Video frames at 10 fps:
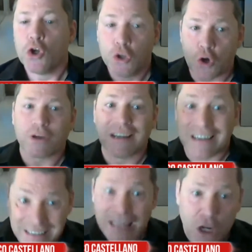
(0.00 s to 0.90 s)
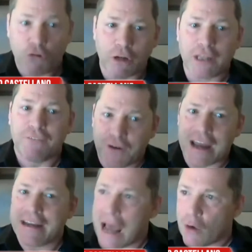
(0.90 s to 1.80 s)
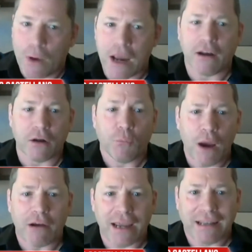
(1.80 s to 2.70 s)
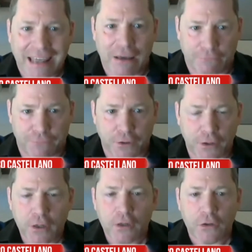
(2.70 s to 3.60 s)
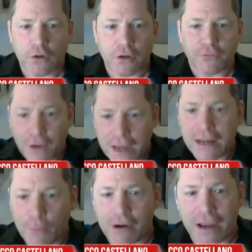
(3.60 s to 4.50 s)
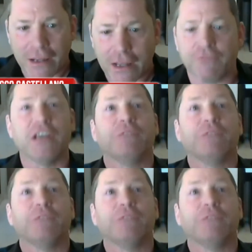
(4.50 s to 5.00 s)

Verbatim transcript: You can literally find out where, where I lived. Yeah. You can find out where I live.